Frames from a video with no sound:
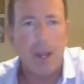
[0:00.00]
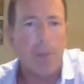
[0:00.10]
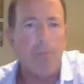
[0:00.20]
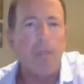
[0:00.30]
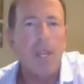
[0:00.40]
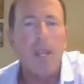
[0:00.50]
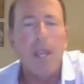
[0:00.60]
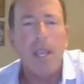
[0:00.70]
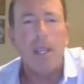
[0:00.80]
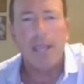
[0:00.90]
Um,
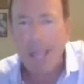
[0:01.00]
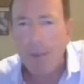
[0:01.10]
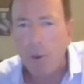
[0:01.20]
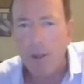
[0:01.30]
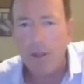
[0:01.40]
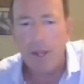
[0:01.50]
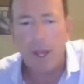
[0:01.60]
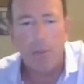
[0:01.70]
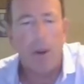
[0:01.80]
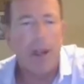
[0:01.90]
it came with
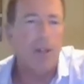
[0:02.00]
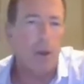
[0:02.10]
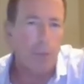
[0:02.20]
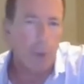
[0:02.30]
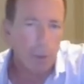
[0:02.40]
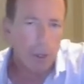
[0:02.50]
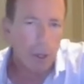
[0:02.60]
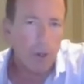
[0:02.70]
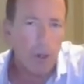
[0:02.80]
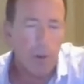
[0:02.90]
a brand called
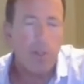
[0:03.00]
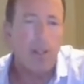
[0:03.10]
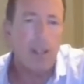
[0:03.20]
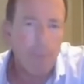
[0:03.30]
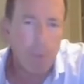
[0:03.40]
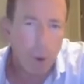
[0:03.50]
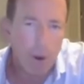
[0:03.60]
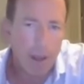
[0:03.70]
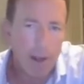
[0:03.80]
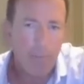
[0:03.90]
Pulpoloco. It's an
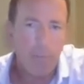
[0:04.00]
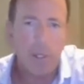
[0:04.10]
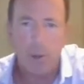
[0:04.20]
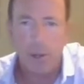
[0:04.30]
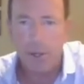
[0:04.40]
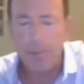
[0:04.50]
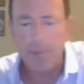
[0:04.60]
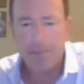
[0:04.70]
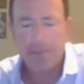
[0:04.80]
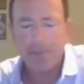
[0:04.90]
import out of
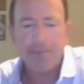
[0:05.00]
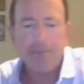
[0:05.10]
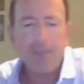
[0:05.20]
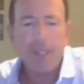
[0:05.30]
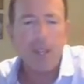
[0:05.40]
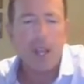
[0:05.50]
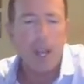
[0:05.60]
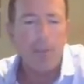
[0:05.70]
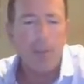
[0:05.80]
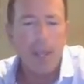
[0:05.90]
Madrid.
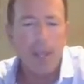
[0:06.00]
Um,